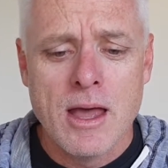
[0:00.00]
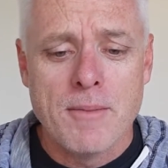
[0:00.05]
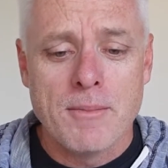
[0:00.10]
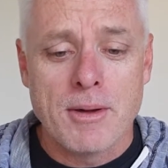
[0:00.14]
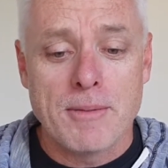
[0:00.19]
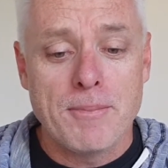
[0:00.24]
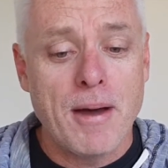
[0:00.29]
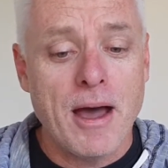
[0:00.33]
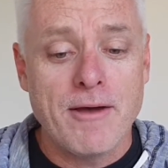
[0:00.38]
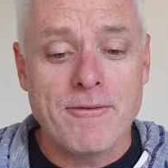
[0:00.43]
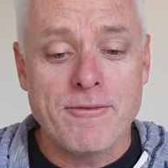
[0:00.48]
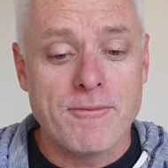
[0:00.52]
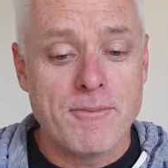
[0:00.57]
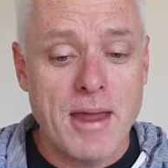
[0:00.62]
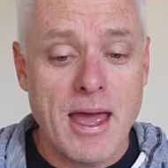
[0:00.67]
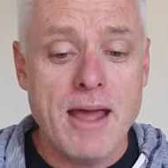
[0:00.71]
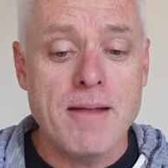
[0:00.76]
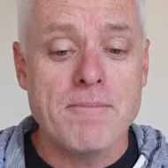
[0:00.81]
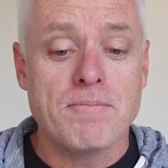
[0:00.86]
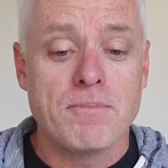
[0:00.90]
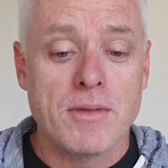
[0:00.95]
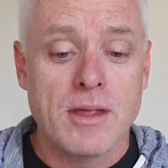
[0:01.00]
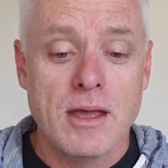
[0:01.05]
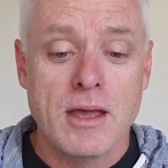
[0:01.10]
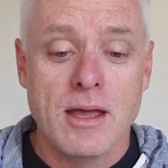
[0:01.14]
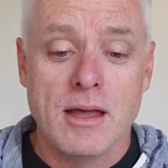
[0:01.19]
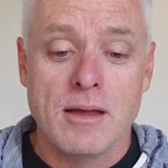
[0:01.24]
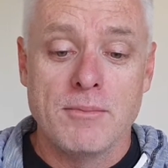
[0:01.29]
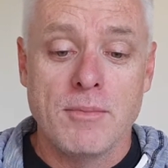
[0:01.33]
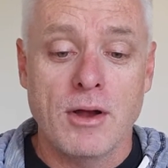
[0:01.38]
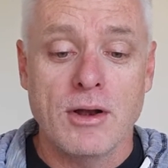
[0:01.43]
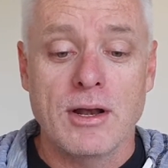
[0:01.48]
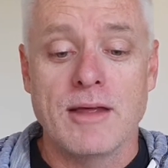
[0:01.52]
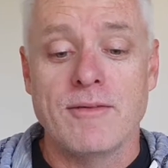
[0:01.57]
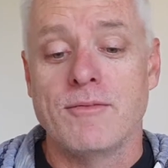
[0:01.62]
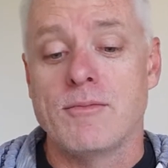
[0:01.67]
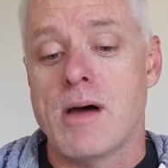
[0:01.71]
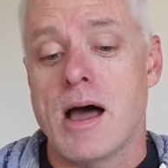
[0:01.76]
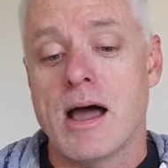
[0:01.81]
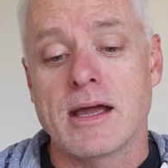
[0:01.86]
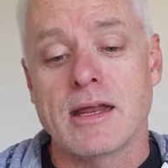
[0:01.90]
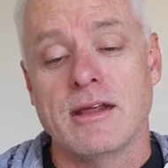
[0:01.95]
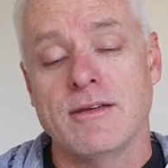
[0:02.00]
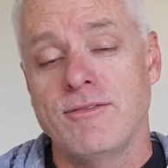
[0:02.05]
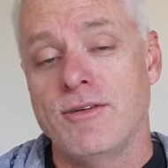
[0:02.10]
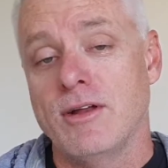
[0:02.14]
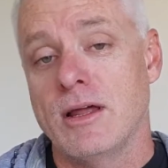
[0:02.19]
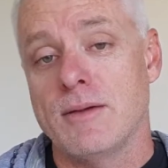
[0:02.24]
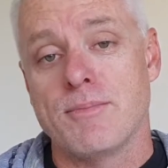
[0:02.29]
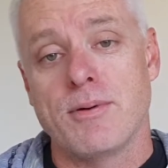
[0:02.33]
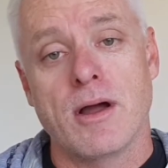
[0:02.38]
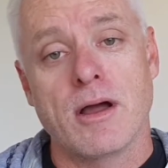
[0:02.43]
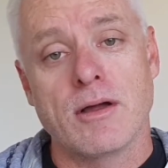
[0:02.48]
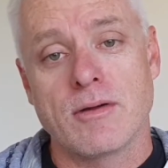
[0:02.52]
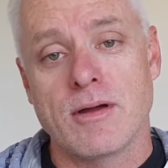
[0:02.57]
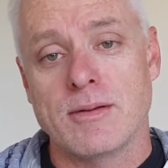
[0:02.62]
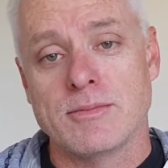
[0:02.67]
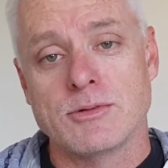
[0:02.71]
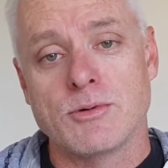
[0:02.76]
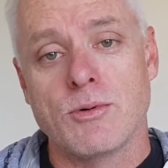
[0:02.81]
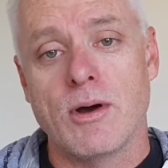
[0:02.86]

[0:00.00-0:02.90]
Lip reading: But apart from that, multi-level marketing, affiliate programs,